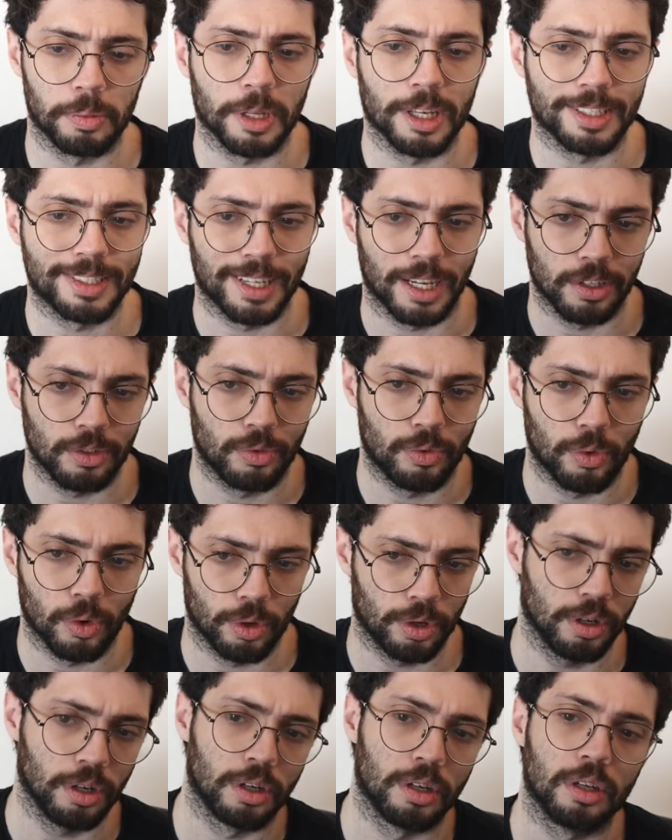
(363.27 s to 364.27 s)
be a size
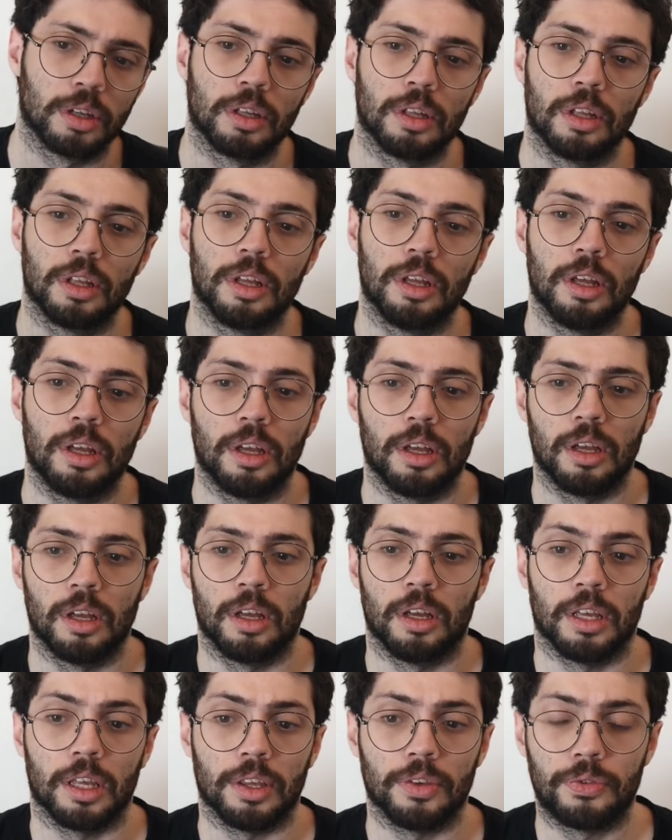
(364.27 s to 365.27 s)
4.
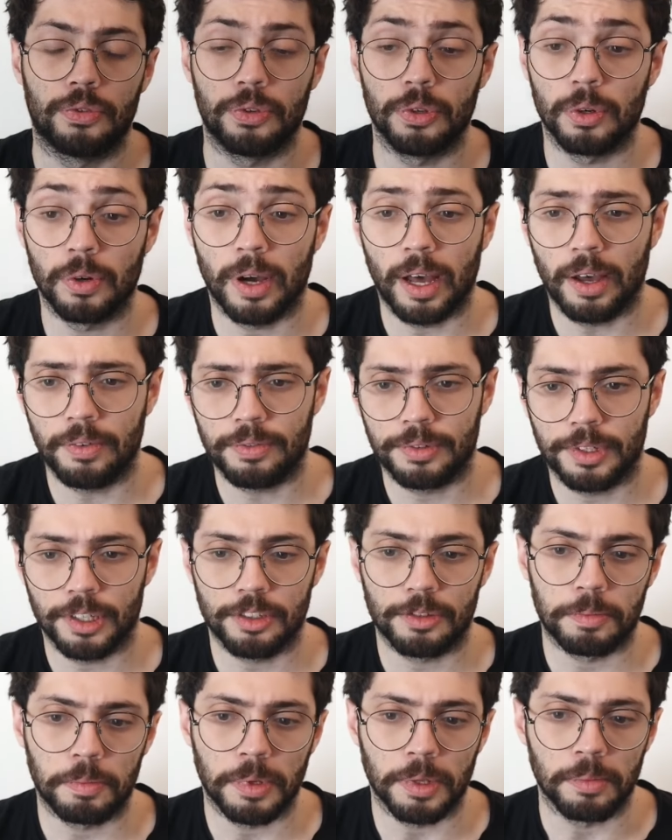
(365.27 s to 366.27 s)
If you have
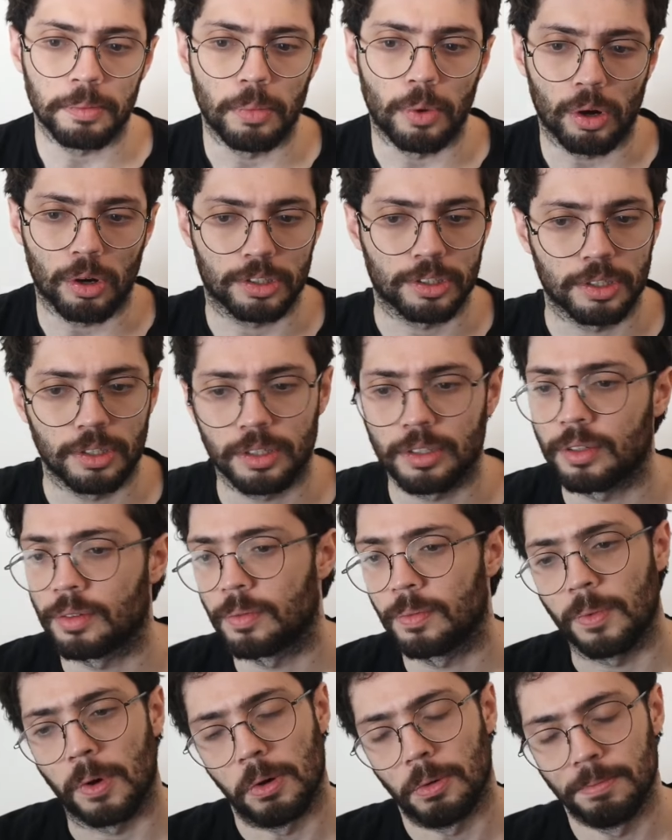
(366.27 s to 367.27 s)
this being boxed,
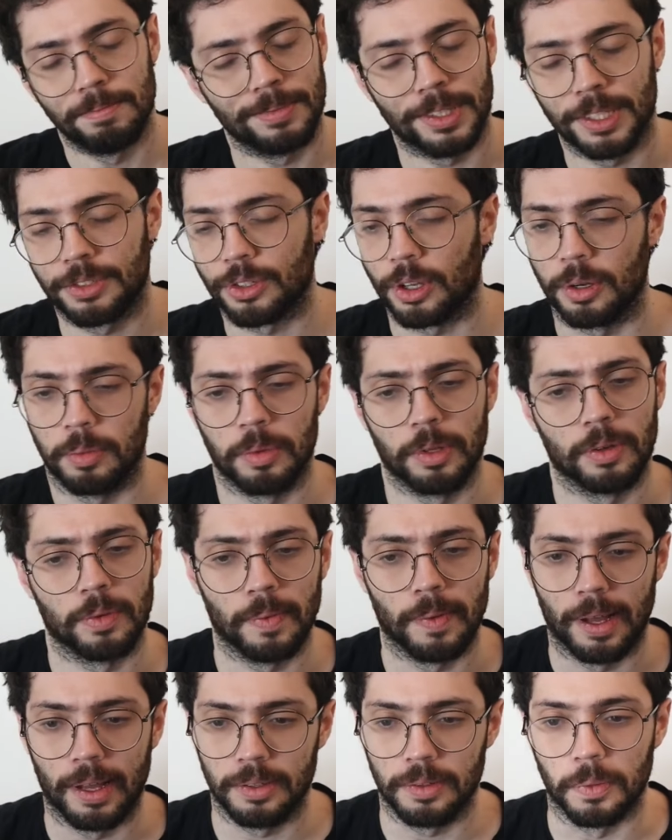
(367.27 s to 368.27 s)
well, it's going to
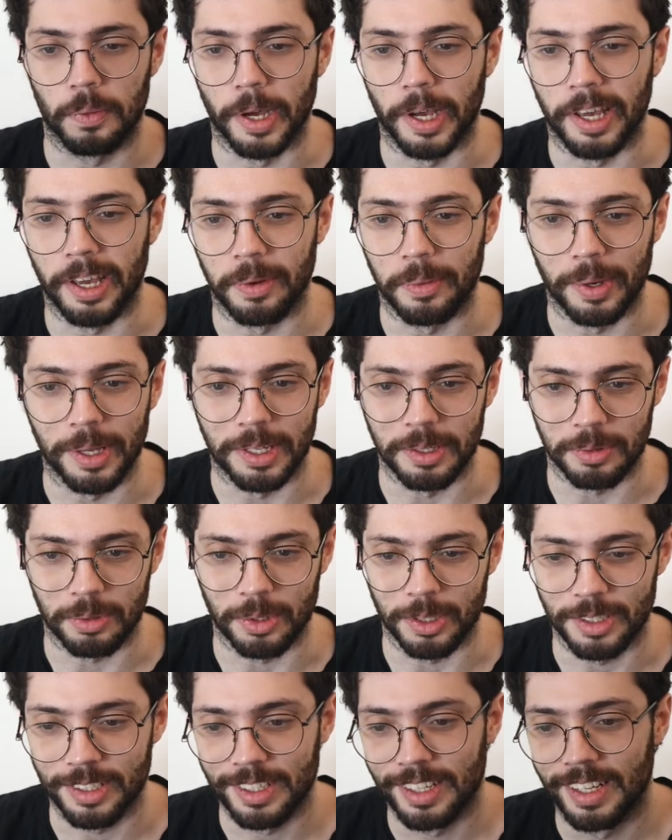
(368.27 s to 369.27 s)
be way, way
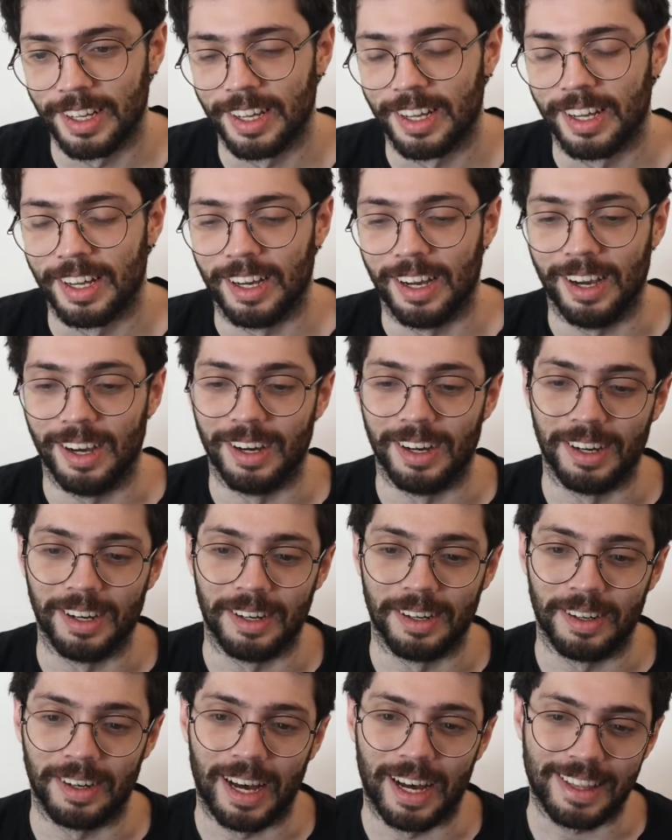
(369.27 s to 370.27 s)
different.
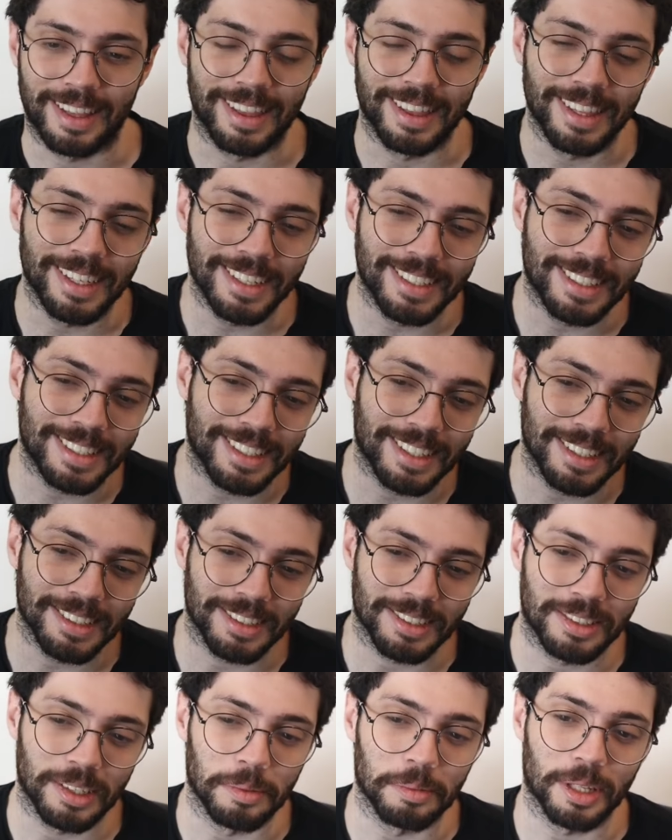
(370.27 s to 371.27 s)
At least
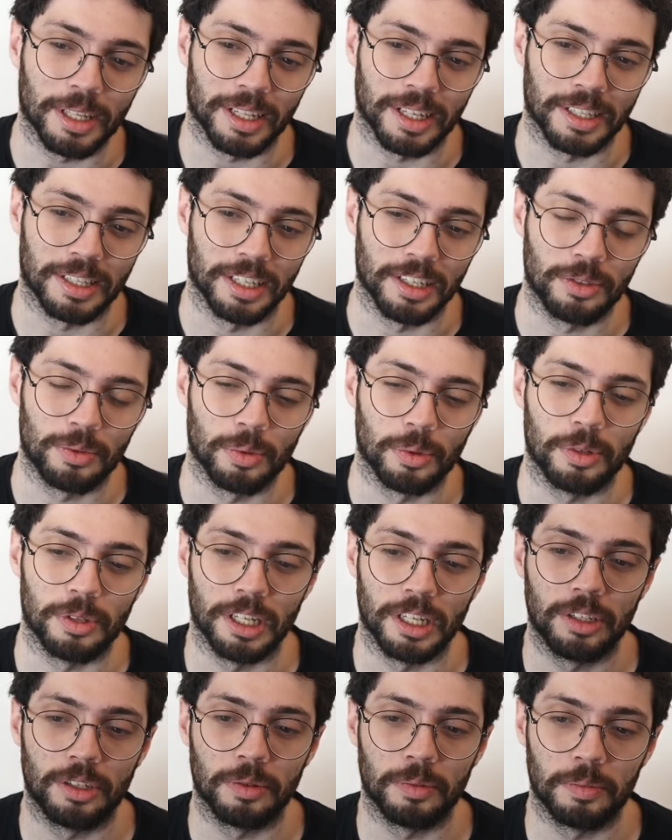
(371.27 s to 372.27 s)
something like this would
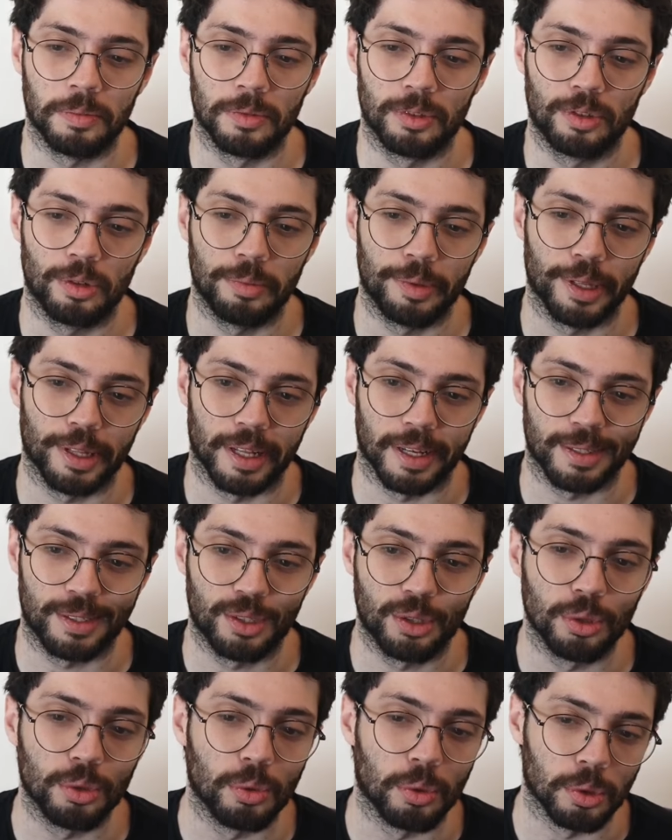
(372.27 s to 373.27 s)
need to be like
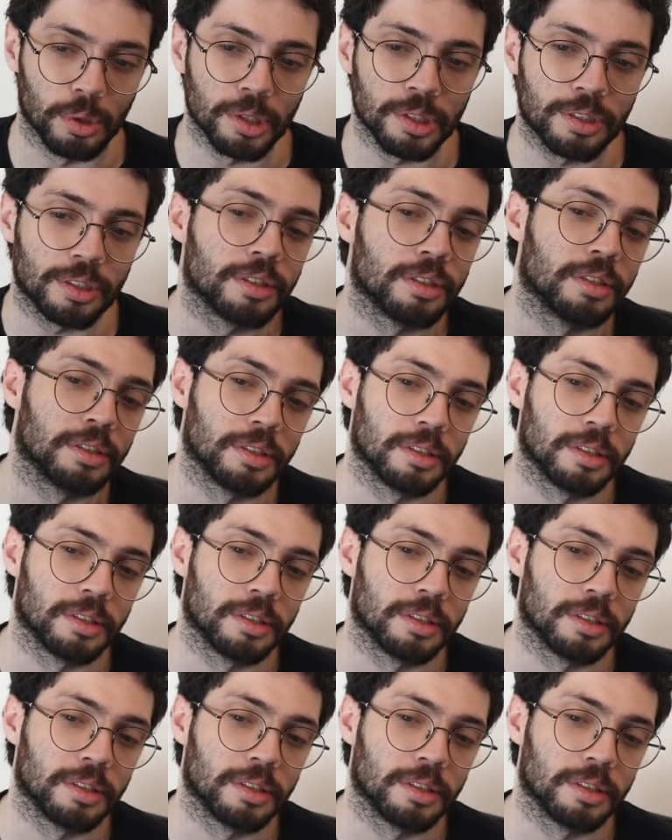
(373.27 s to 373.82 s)
2 words,